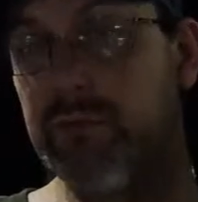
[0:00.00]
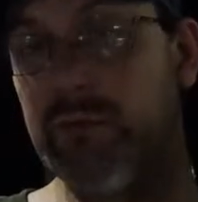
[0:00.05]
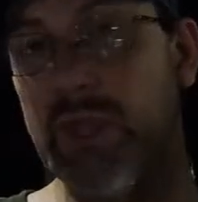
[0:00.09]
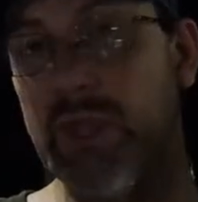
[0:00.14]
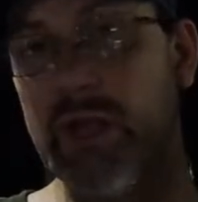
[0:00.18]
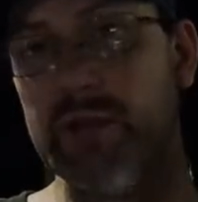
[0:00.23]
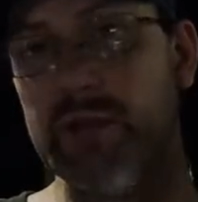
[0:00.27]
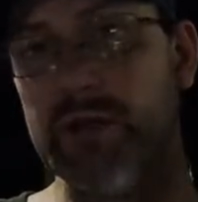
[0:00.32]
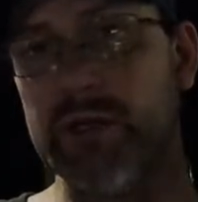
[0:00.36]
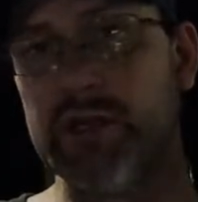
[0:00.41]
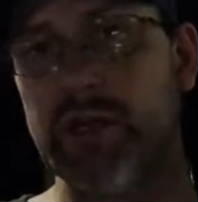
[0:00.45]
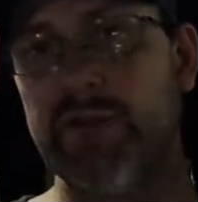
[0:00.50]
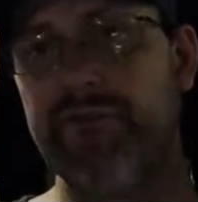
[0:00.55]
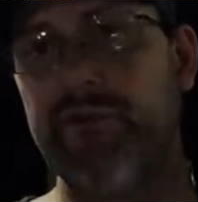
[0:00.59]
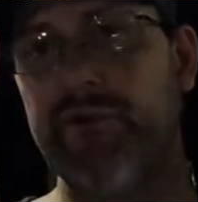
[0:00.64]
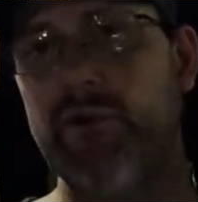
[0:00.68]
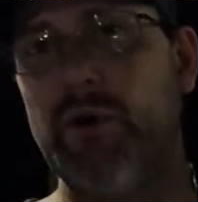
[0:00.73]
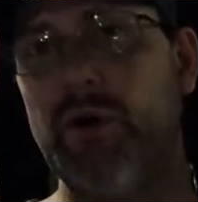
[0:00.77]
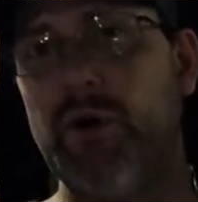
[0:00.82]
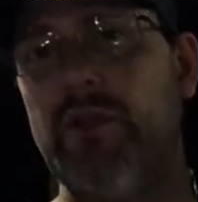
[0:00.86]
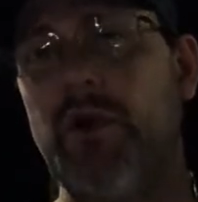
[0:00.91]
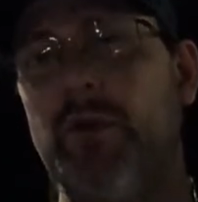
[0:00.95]
There's a
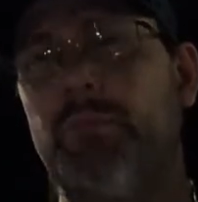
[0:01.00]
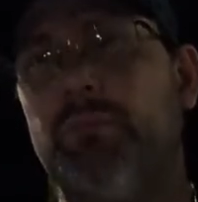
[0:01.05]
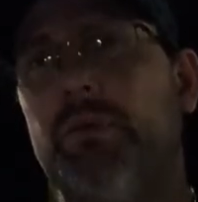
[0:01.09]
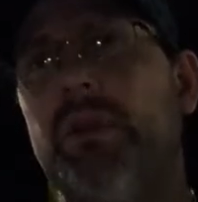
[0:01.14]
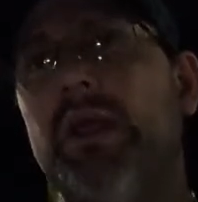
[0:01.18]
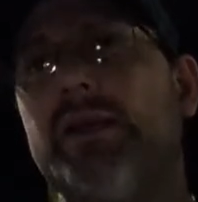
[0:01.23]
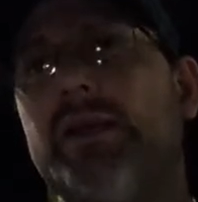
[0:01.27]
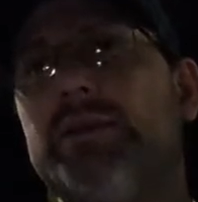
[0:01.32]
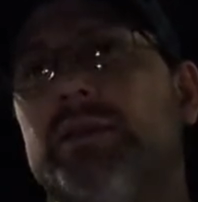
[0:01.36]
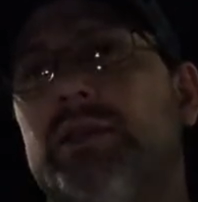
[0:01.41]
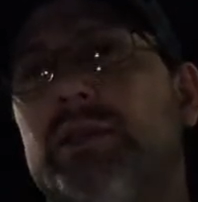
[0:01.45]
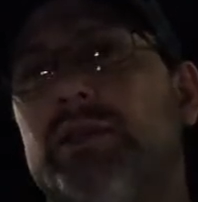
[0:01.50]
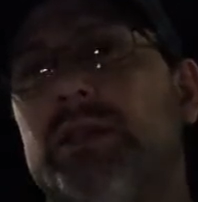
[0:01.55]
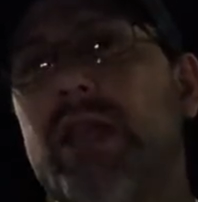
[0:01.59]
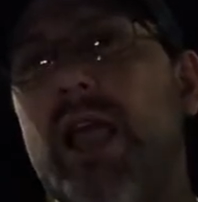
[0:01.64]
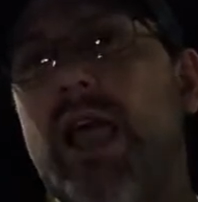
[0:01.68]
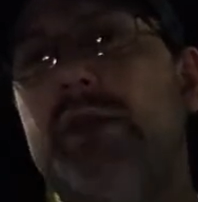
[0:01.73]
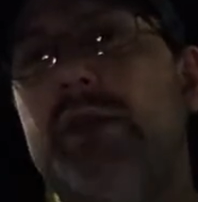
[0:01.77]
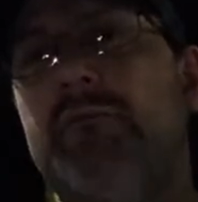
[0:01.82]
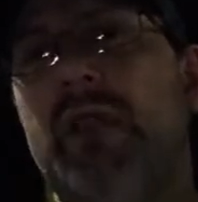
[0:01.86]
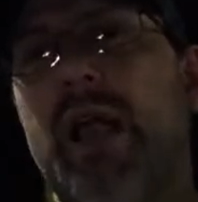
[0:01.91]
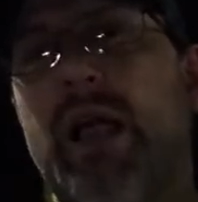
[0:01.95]
few other places that
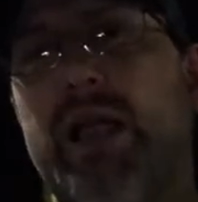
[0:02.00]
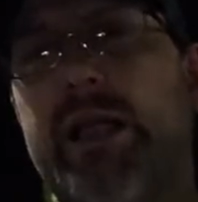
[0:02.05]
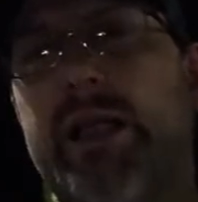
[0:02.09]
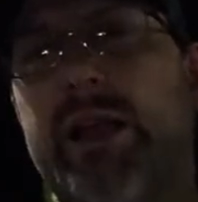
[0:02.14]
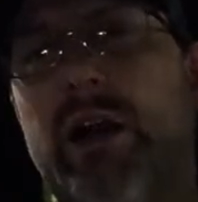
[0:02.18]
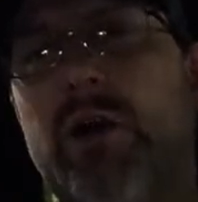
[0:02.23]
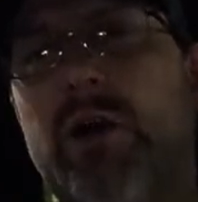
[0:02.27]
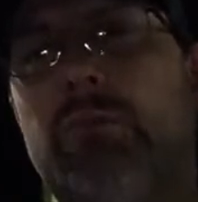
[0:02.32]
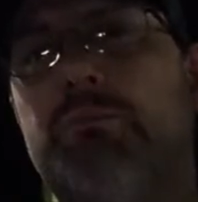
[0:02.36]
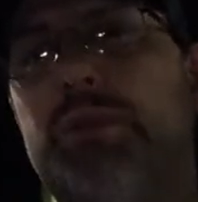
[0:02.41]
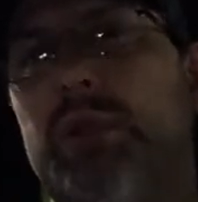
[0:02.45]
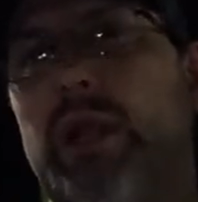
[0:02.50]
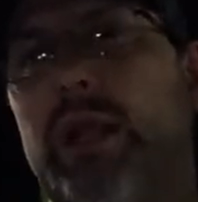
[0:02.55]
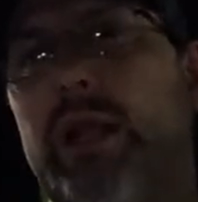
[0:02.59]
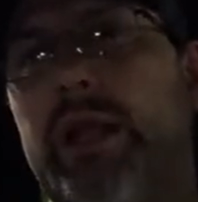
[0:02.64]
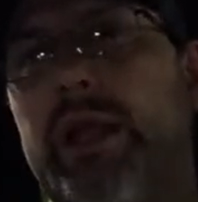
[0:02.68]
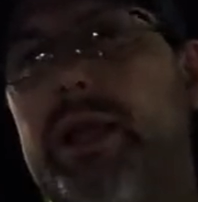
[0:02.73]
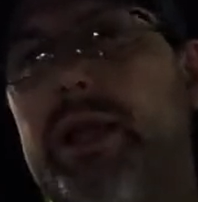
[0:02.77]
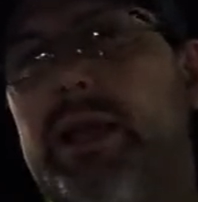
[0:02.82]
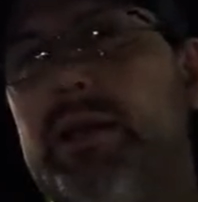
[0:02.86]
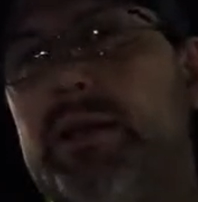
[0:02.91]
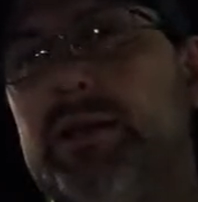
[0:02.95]
have like
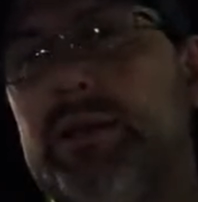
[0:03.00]
airplanes